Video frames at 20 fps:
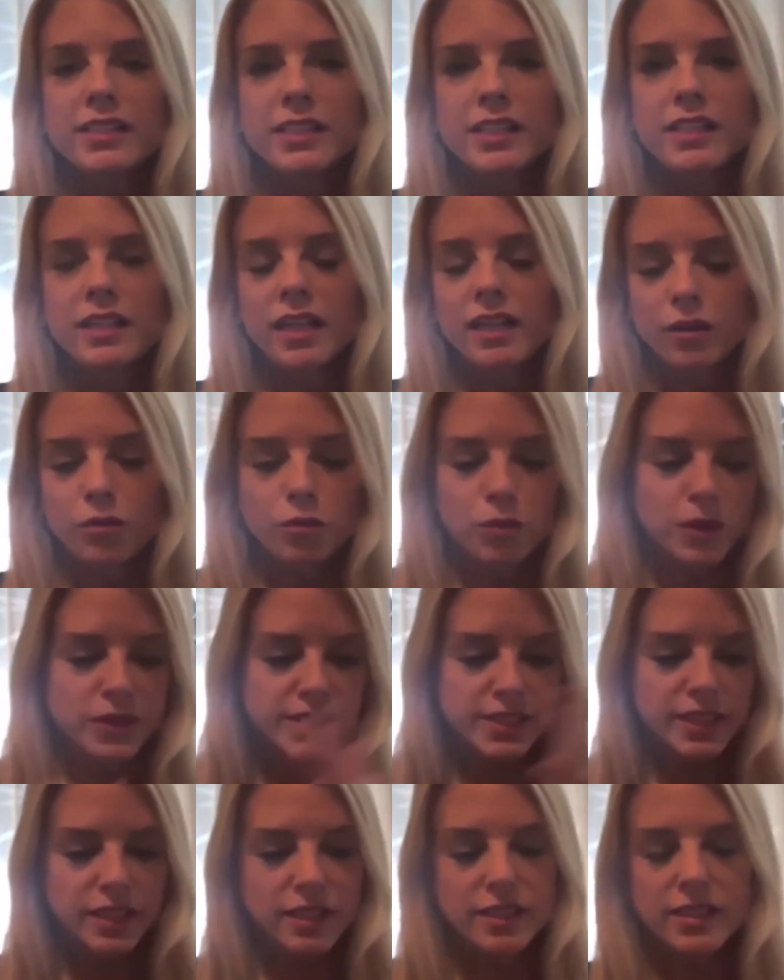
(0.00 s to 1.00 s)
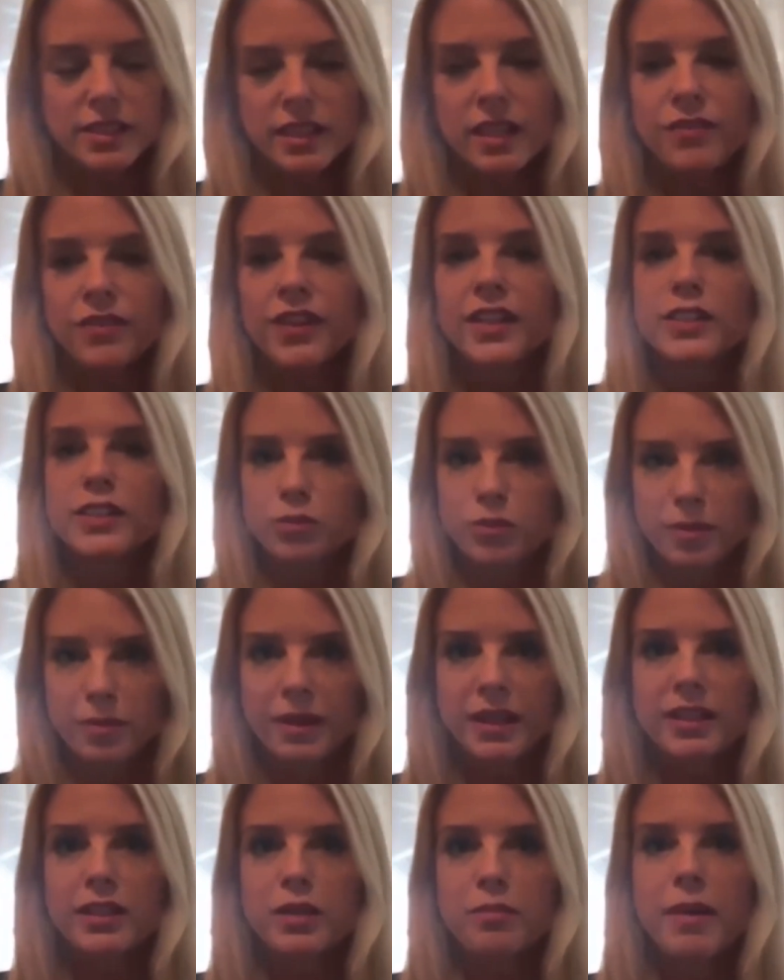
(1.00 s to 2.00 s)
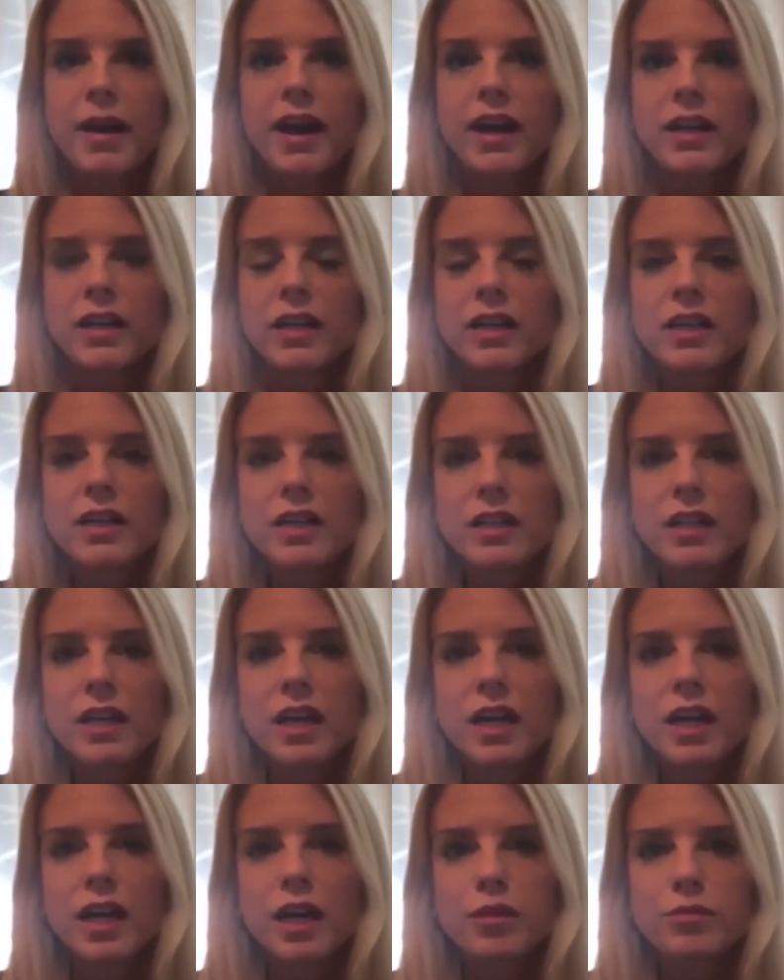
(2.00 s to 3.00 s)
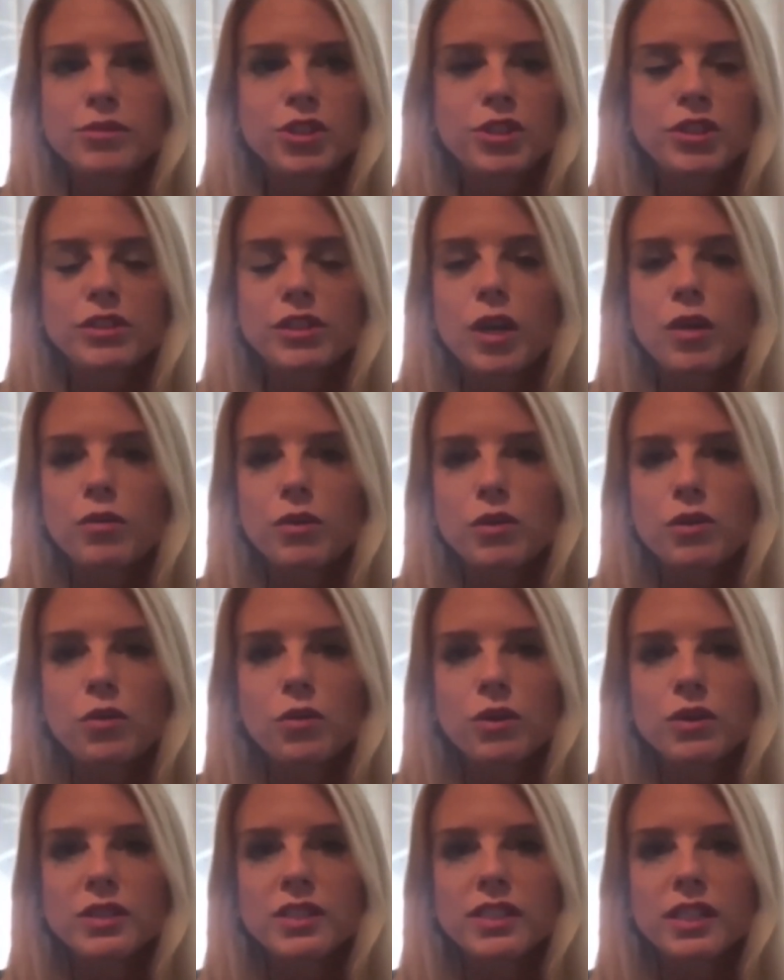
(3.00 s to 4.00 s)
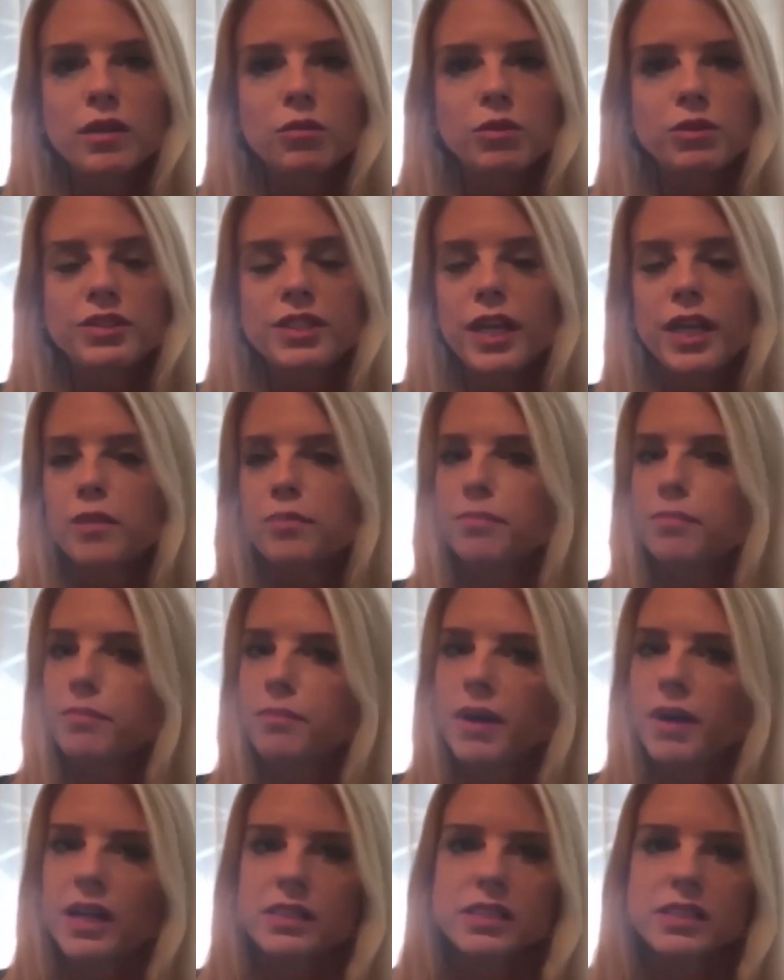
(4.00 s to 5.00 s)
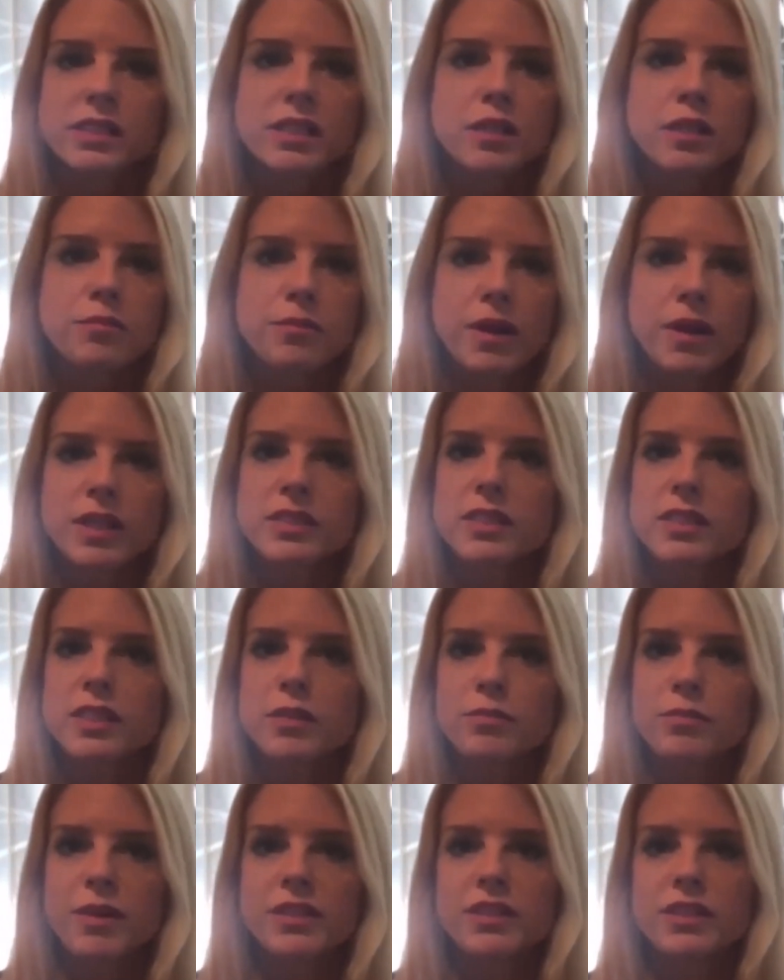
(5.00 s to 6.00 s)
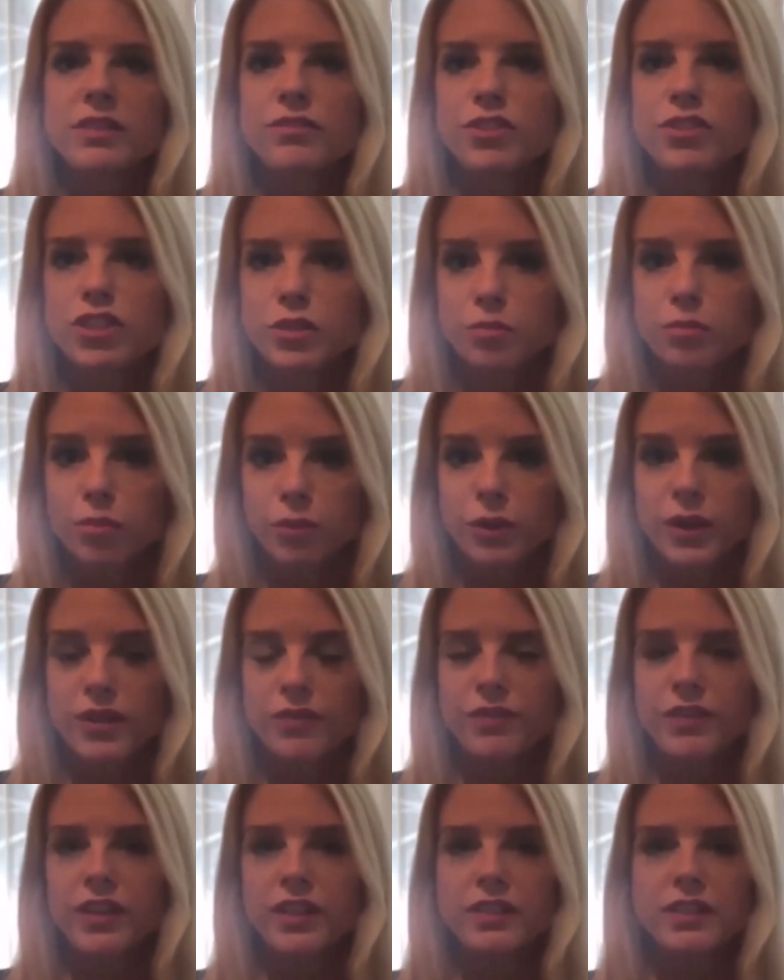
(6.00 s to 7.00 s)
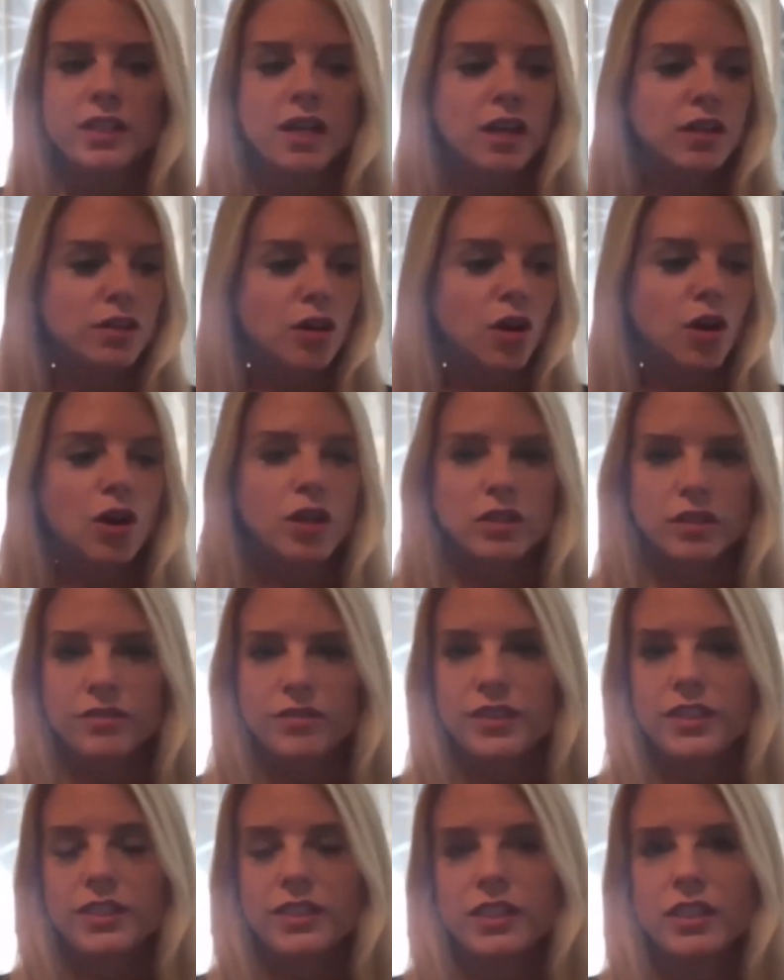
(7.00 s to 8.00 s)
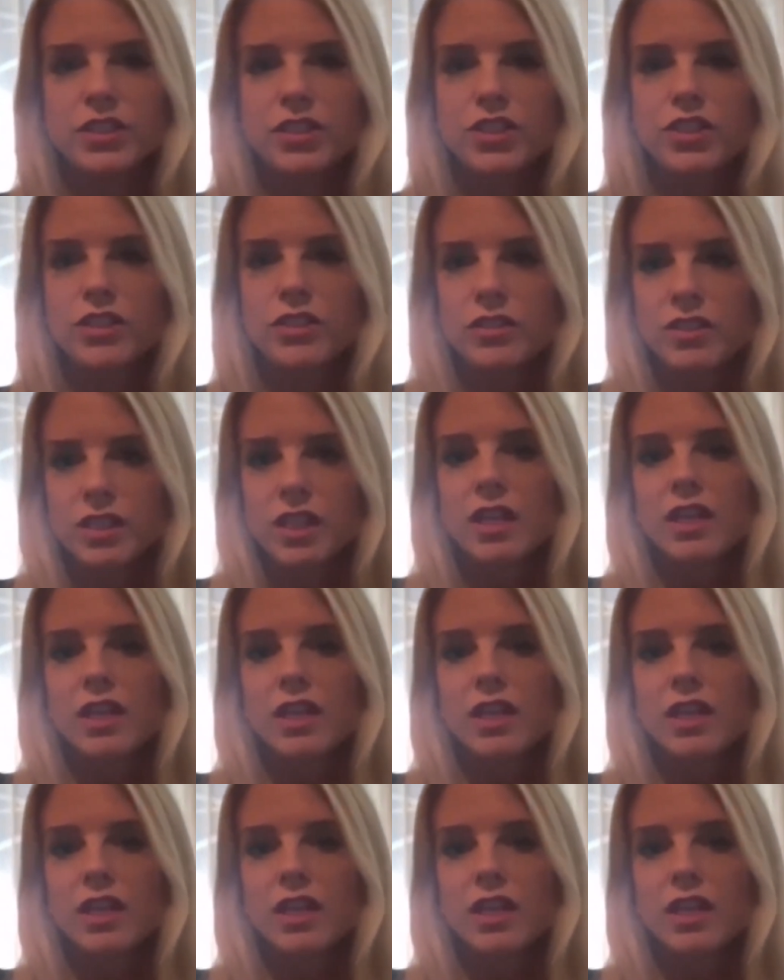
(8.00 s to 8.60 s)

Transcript: And once if it gets remanded back to the lower courts, it will take months and months and months of just briefing on all of these issues.